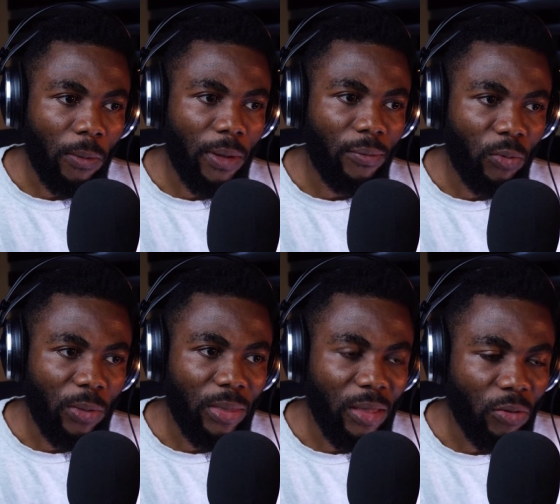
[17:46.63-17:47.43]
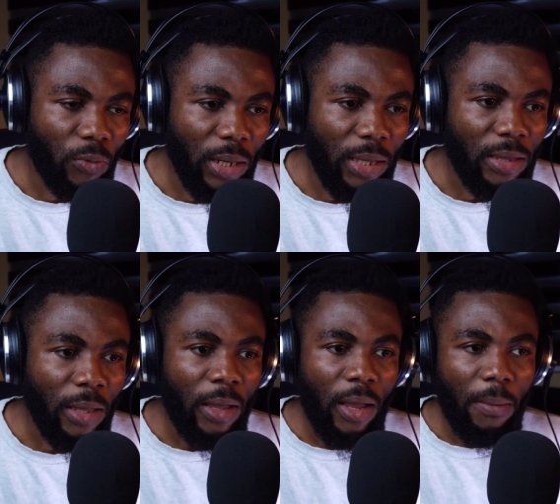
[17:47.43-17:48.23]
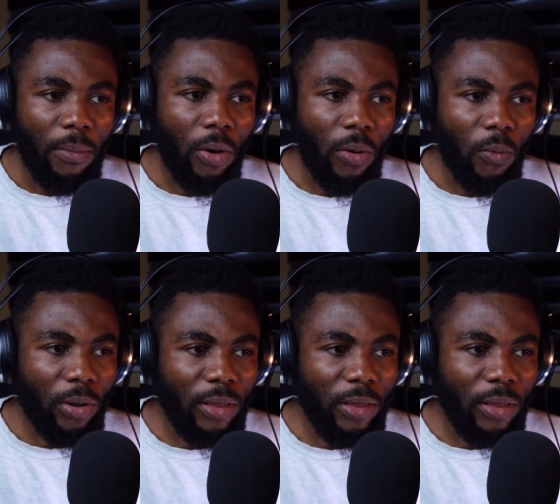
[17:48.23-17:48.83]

problems with this release. But